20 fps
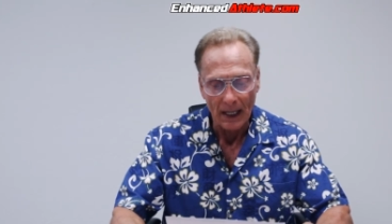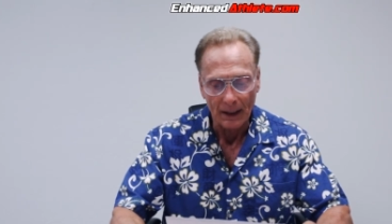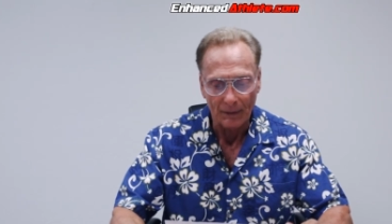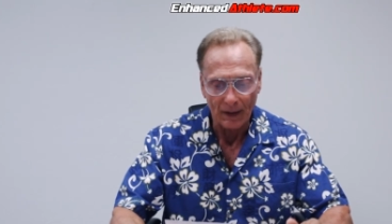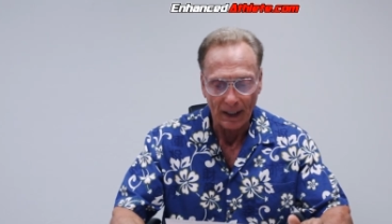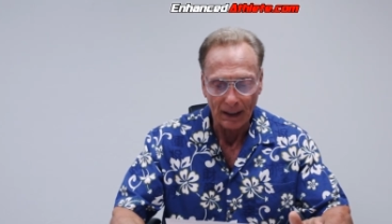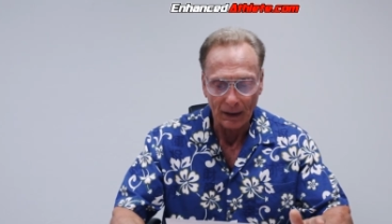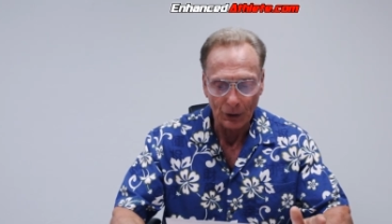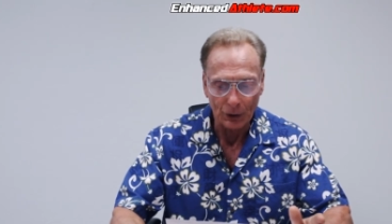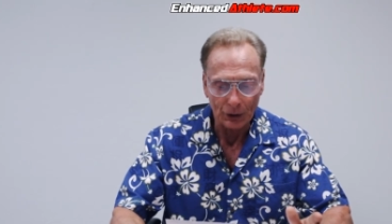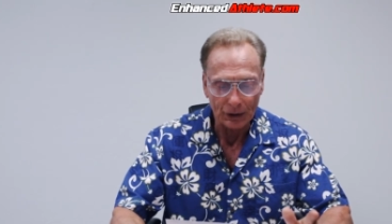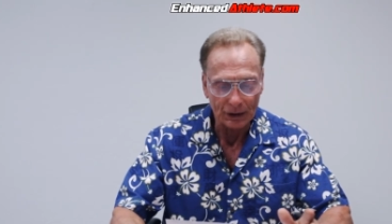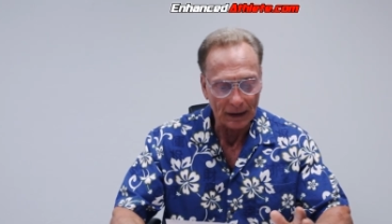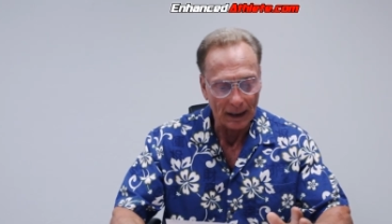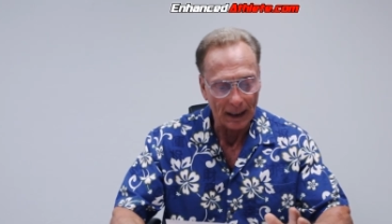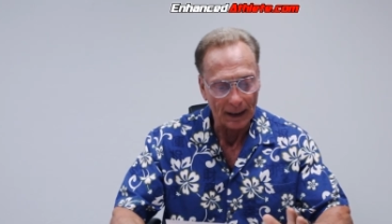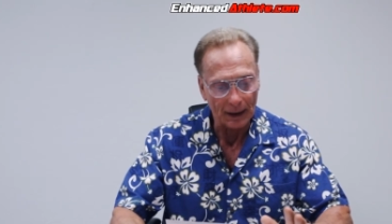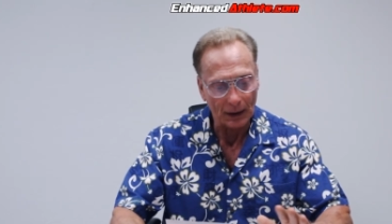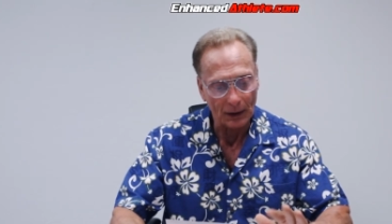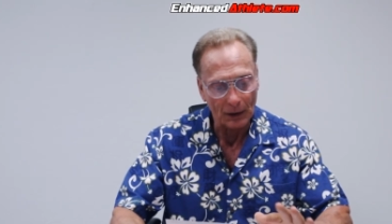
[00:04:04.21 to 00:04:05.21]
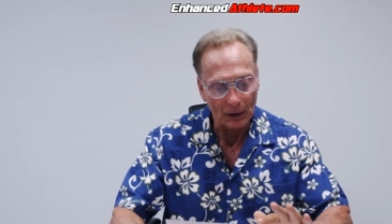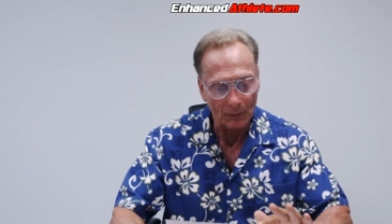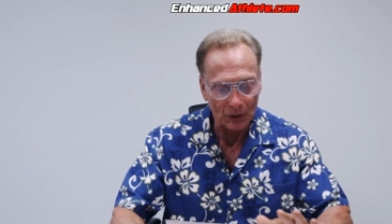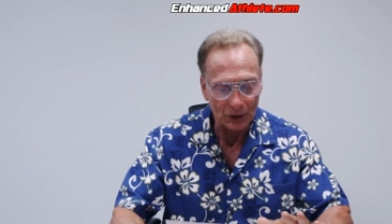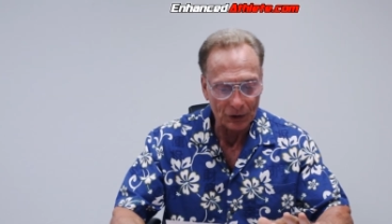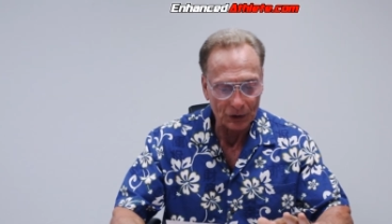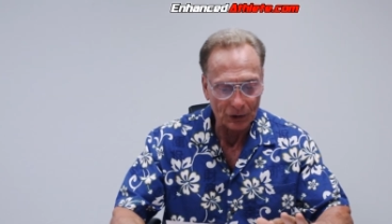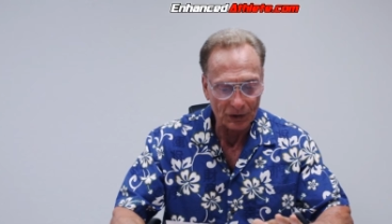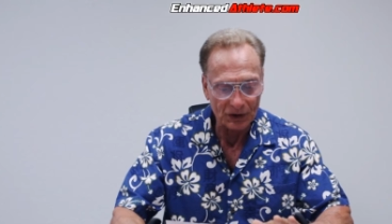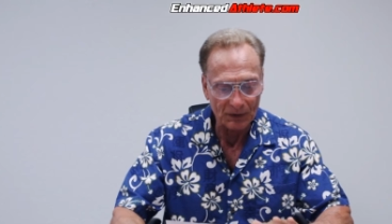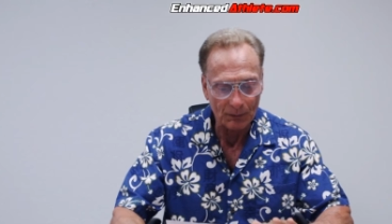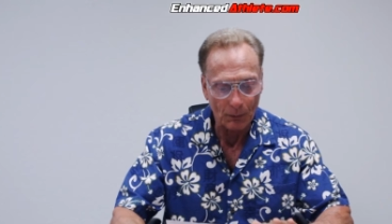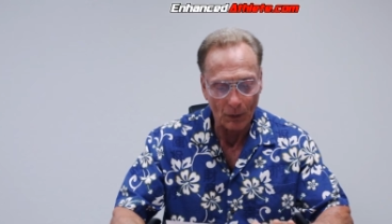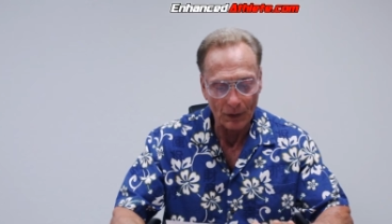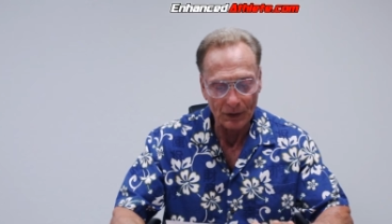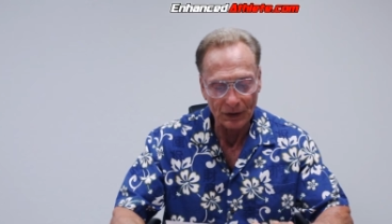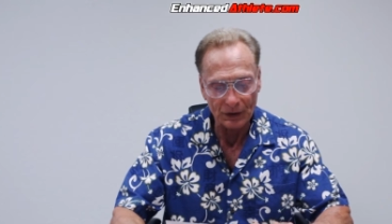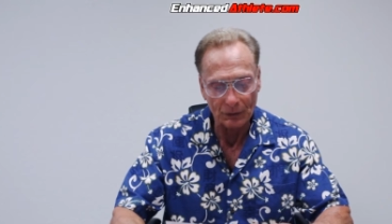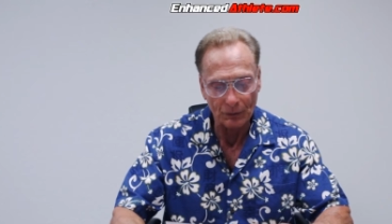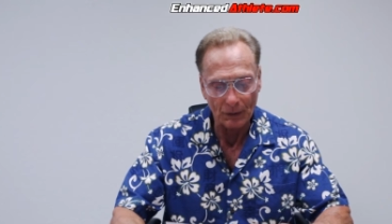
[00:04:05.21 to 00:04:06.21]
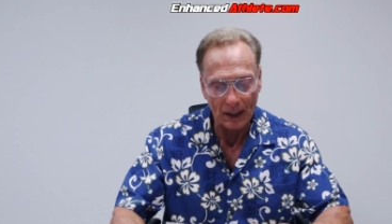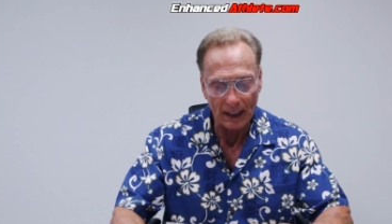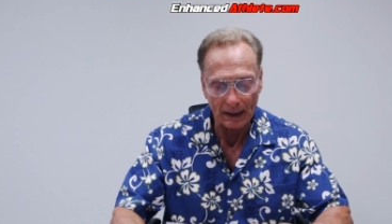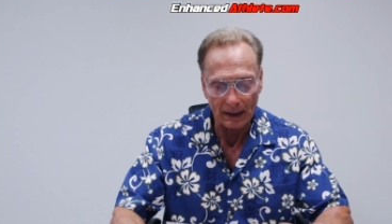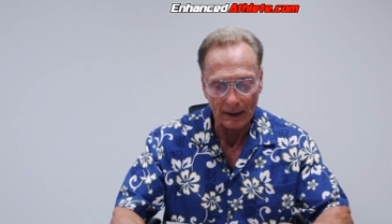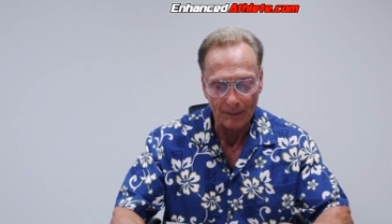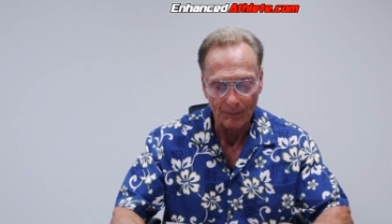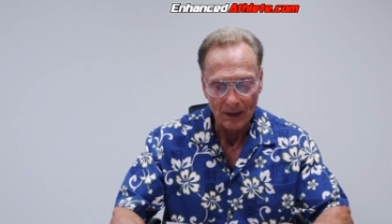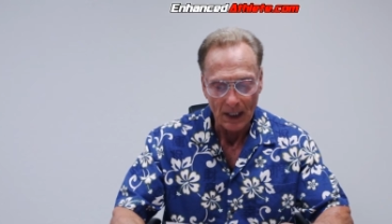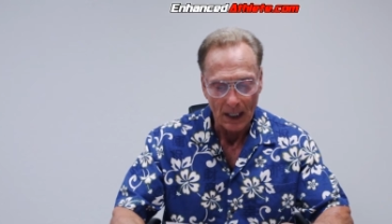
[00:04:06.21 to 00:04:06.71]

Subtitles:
They looked at a commercial sports drink